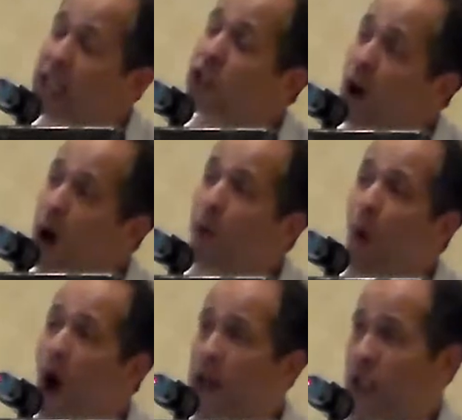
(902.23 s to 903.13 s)
he saw
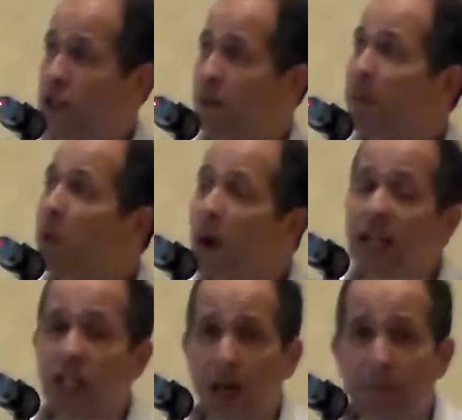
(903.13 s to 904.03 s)
Watkins from the
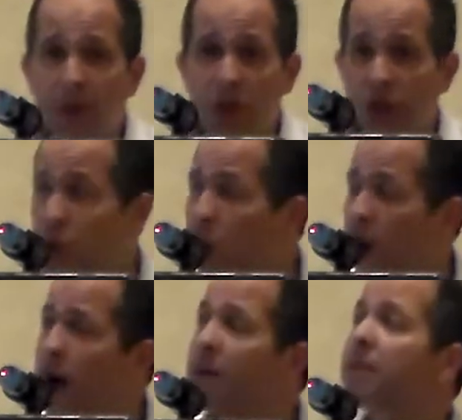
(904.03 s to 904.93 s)
waist up in the
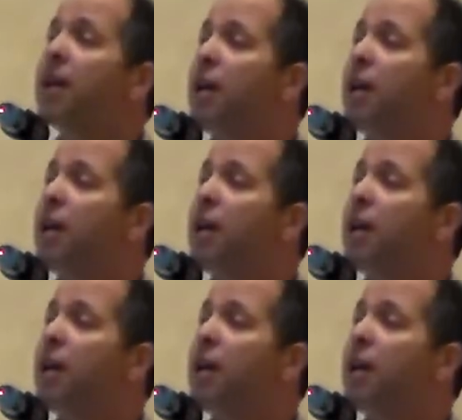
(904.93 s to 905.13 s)
store.